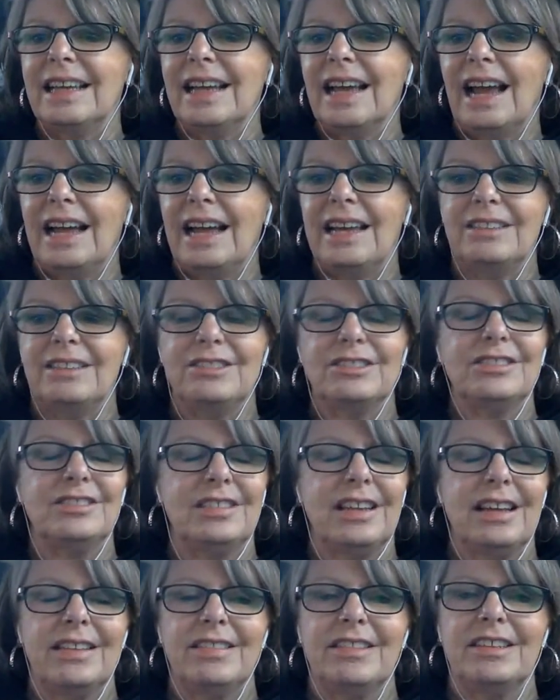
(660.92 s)
I
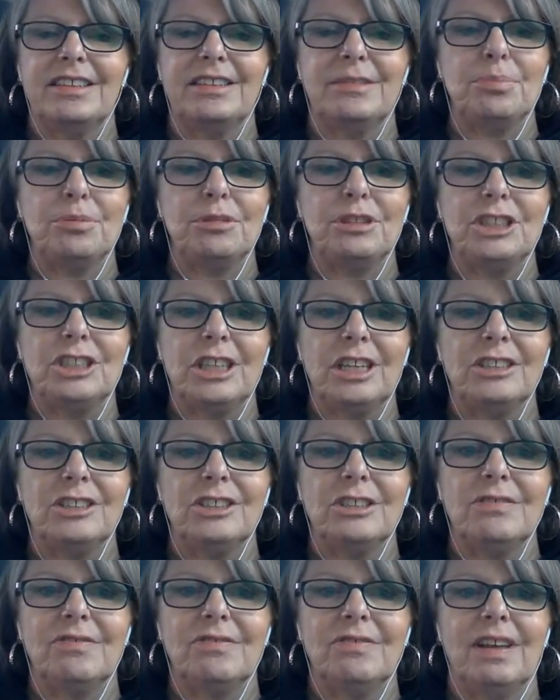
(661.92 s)
understand the
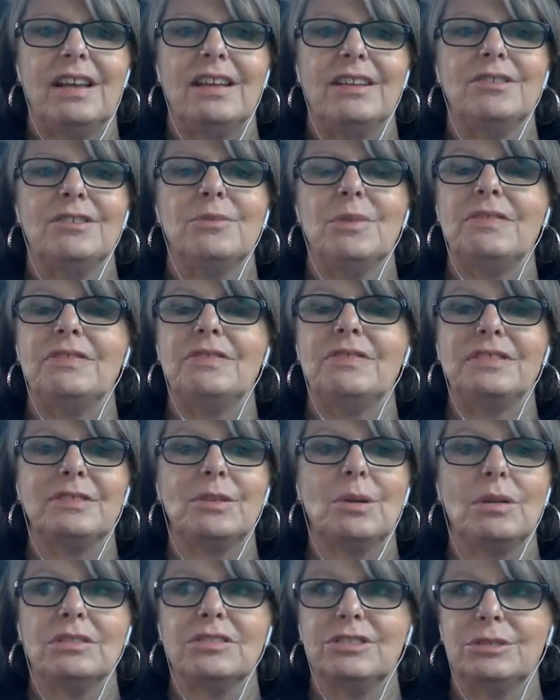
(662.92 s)
depreciation value. We've
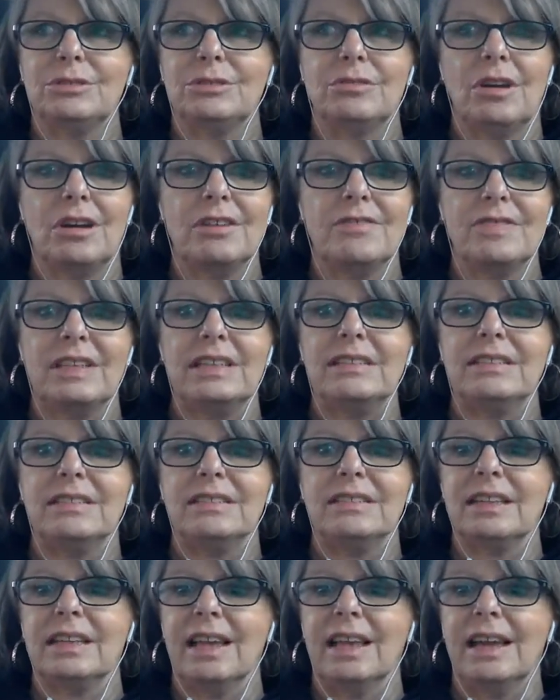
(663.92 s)
sold 2 RVs,
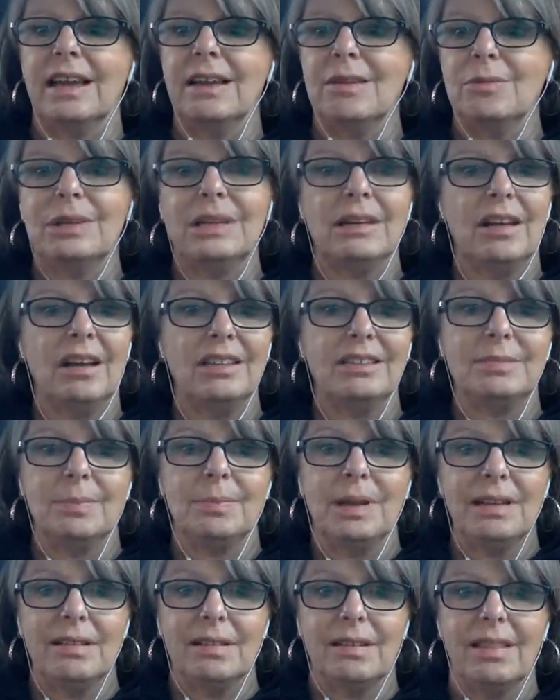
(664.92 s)
and yeah, we lost
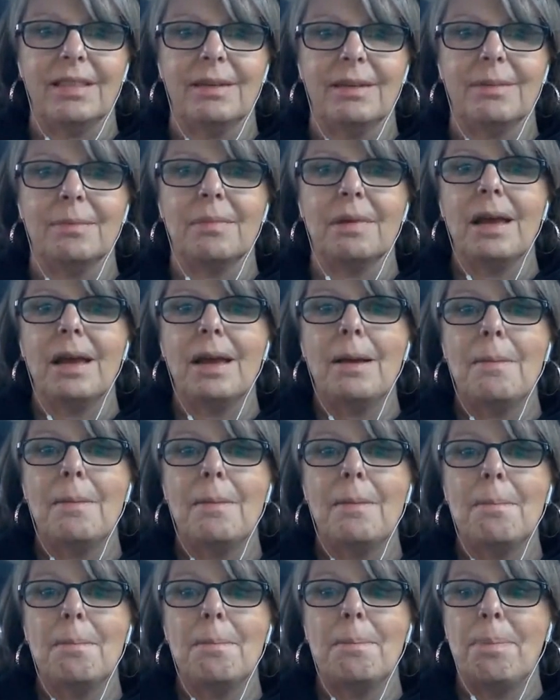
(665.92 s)
money on them,
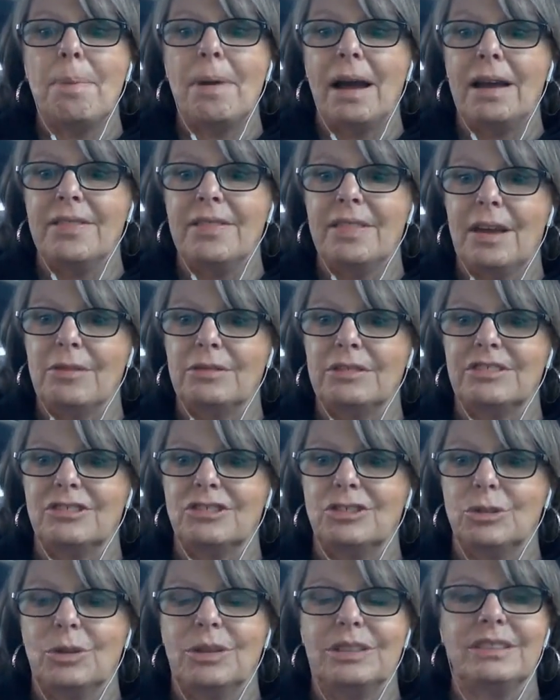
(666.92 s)
but that was a
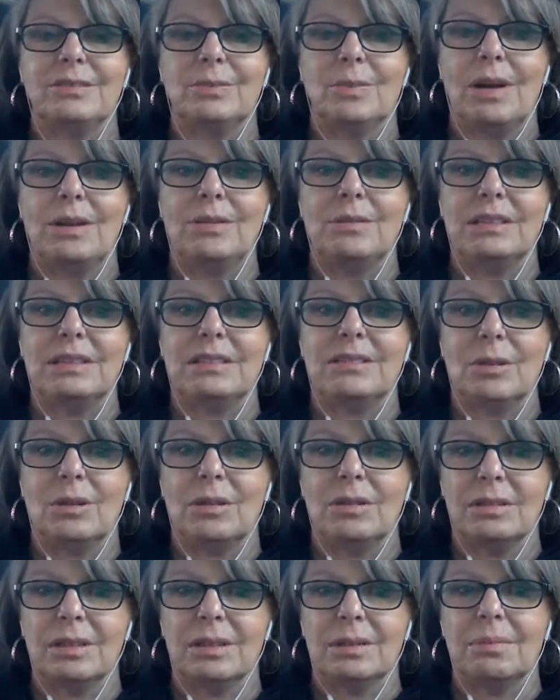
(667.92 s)
choice why we
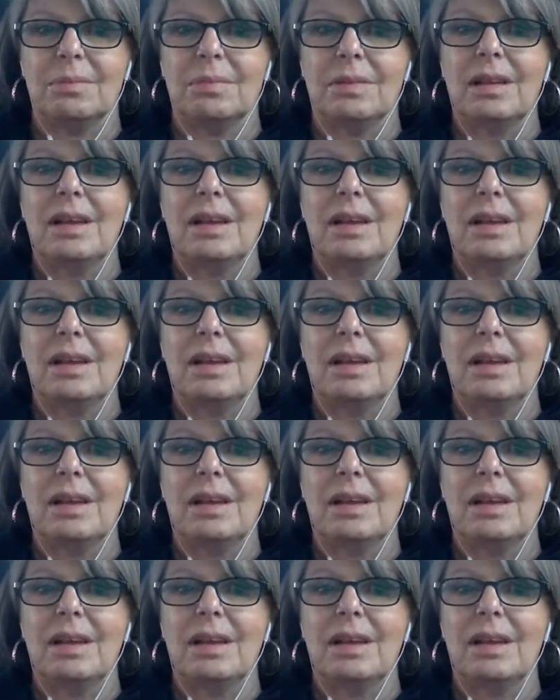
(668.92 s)
sold them.